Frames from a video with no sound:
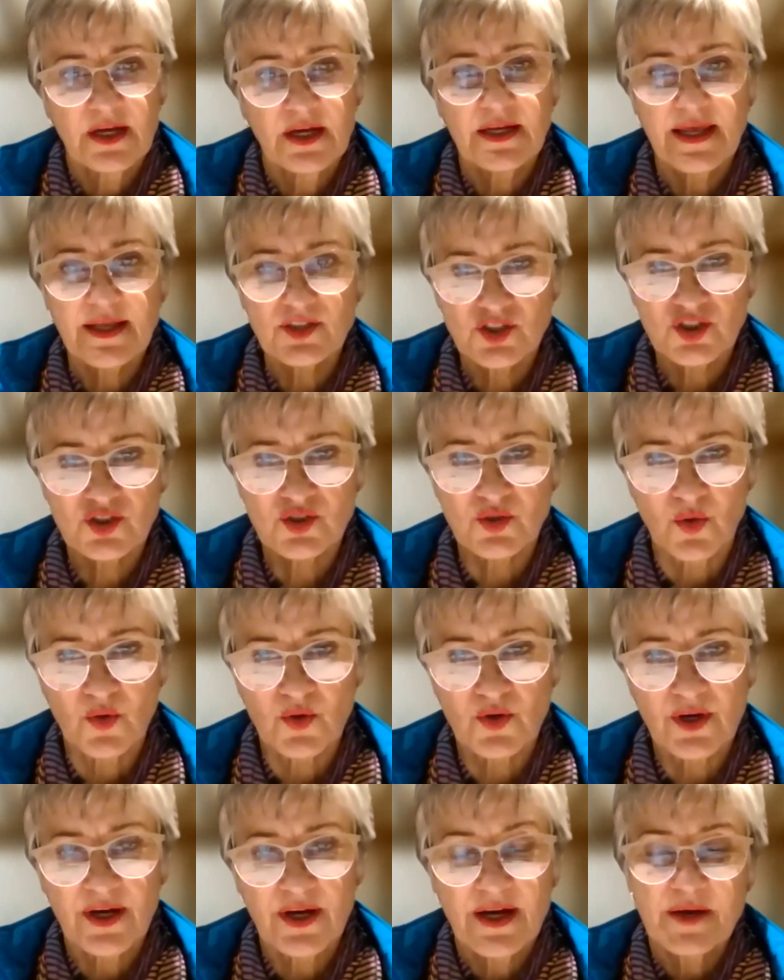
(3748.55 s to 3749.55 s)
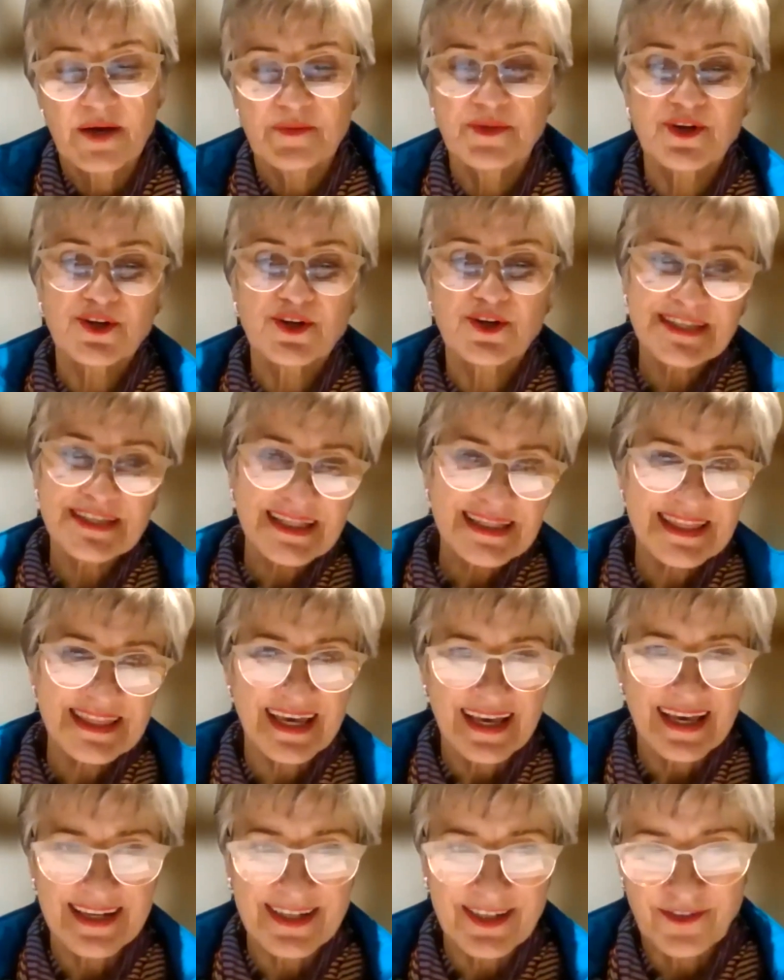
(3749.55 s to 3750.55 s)
Let's talk, because at
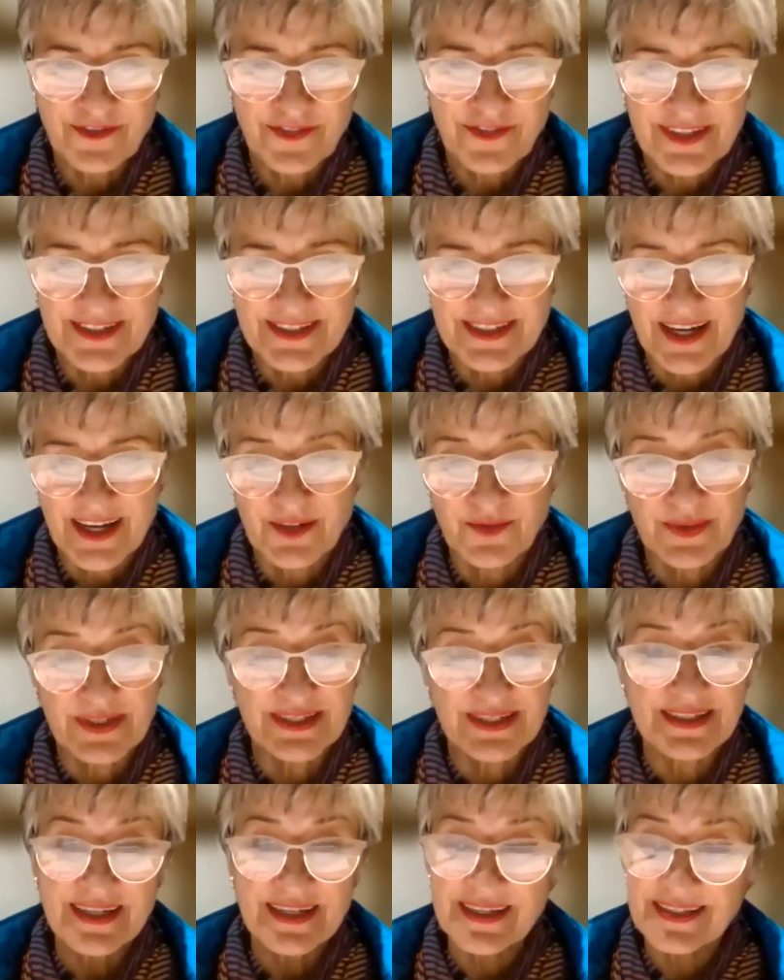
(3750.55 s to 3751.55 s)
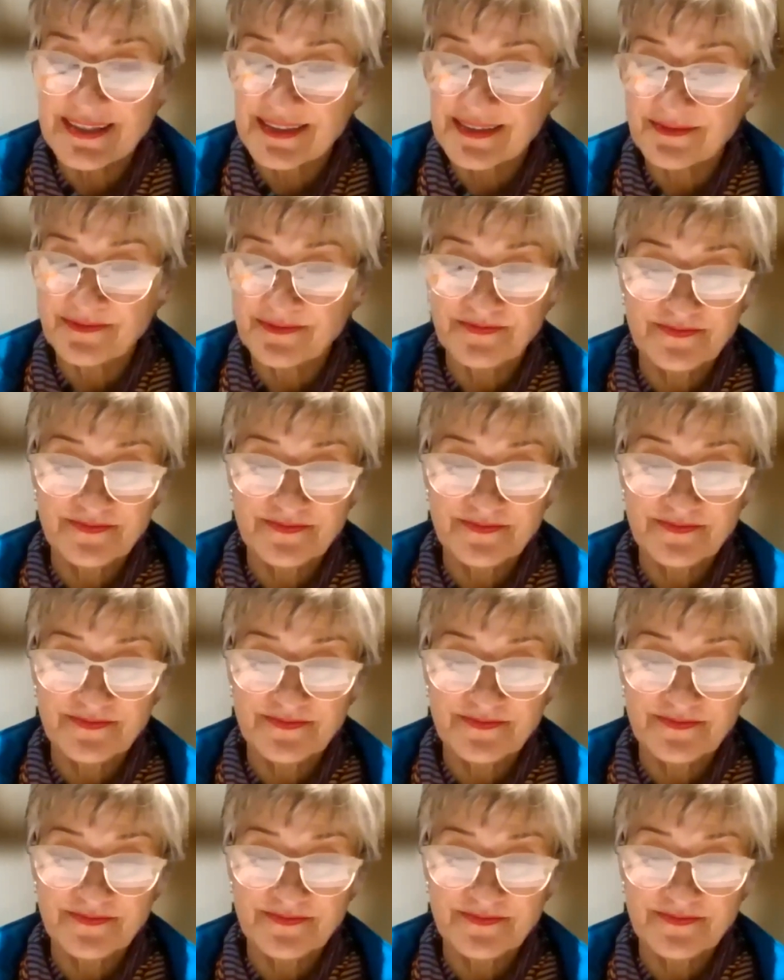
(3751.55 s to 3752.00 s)
the end of the day, we need